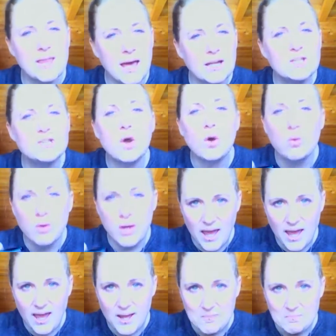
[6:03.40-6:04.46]
and that is
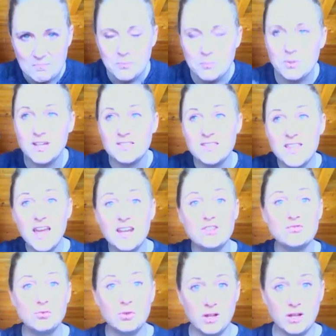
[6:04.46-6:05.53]
okay, because that
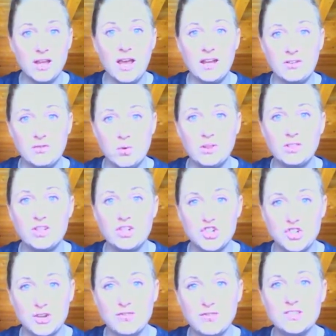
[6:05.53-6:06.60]
is really kind of what the
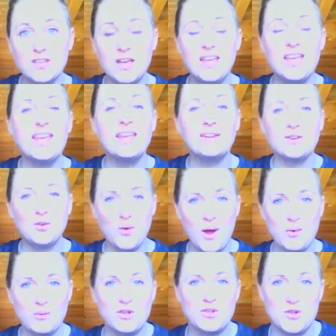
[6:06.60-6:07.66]
shifts in and
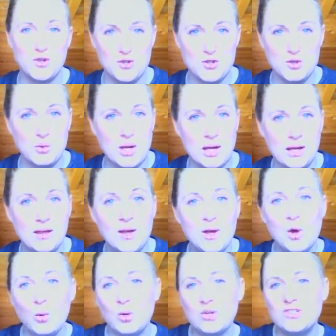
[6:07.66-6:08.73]
around us are doing.
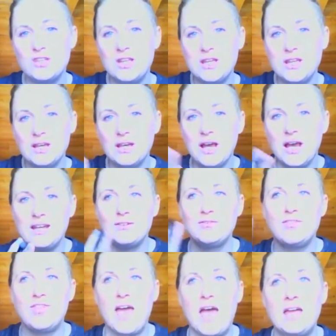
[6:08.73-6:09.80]
We're seeing kind
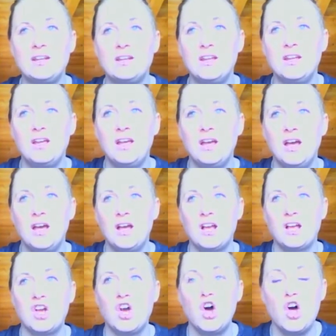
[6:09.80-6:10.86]
of that
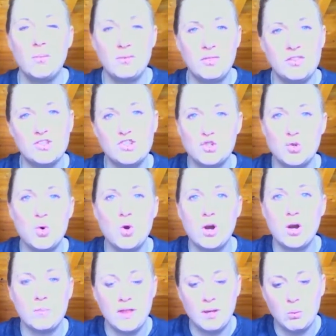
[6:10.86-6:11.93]
calm in the
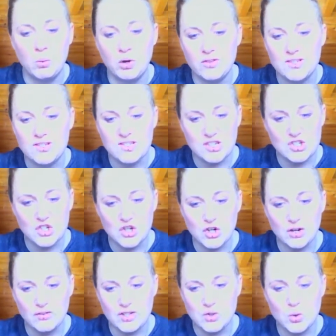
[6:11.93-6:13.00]
storm, like we're in the
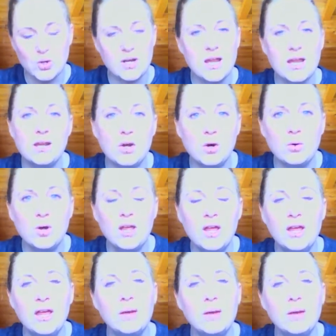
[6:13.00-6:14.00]
center of a tornado,